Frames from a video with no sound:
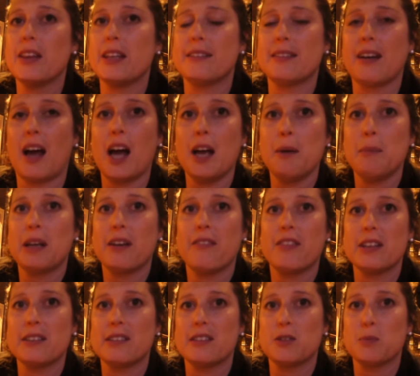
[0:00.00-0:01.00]
the timing of
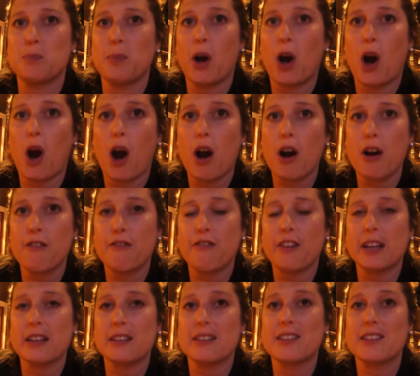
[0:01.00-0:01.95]
this is perfect.